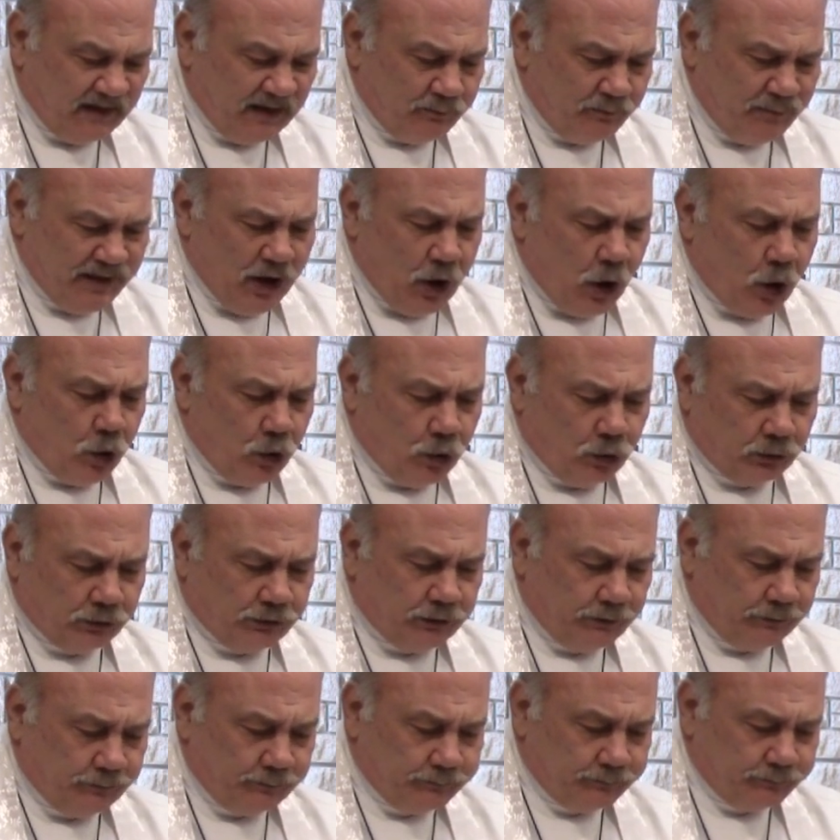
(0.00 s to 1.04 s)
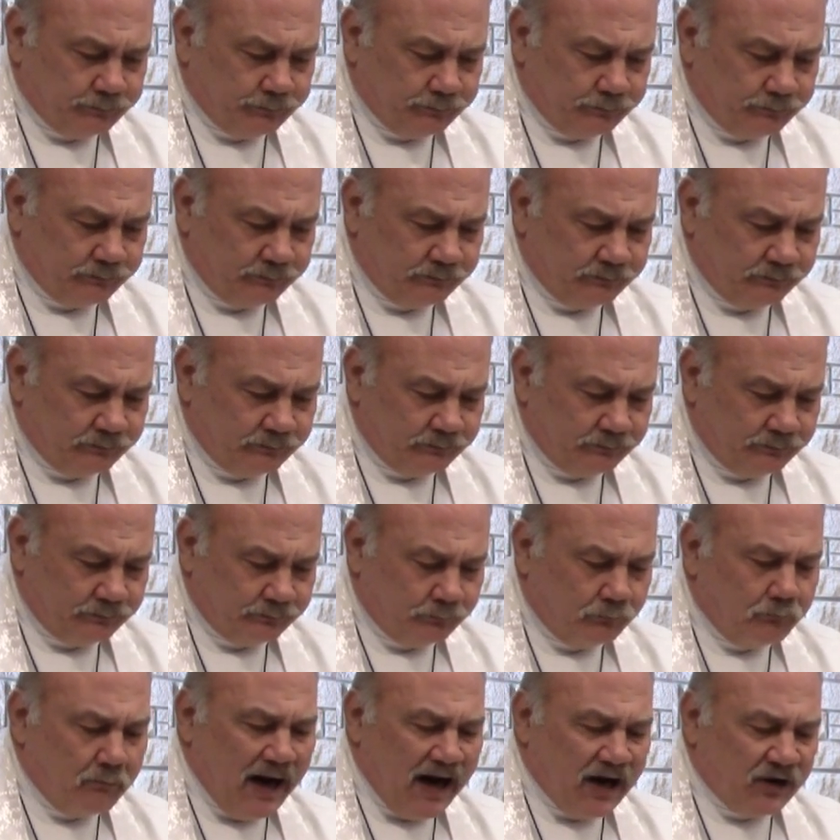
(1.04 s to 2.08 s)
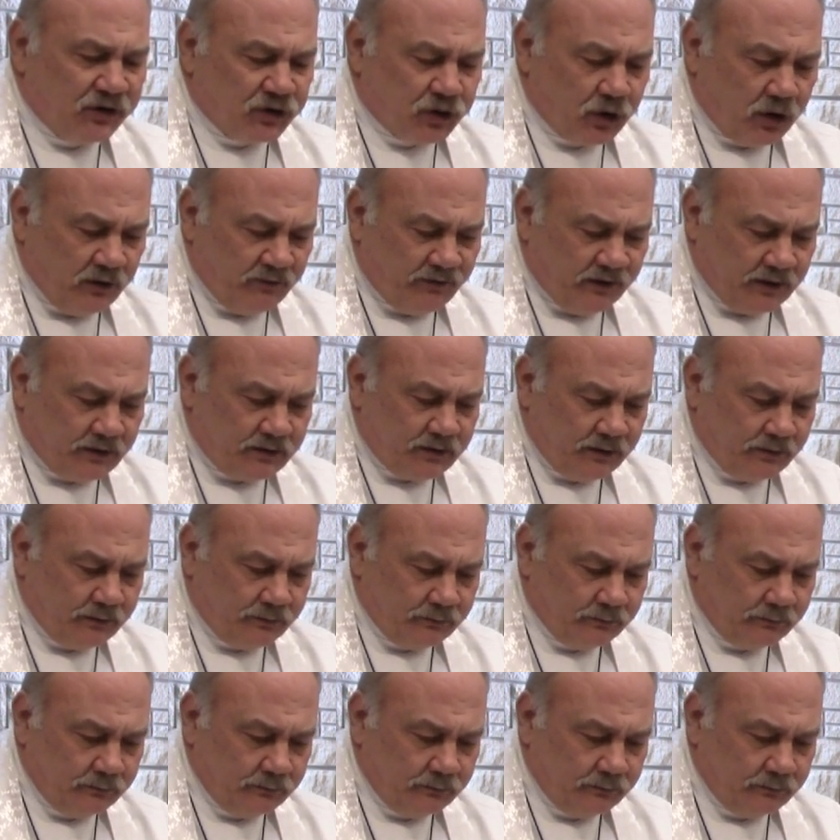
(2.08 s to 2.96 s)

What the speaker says: Behold, my servant,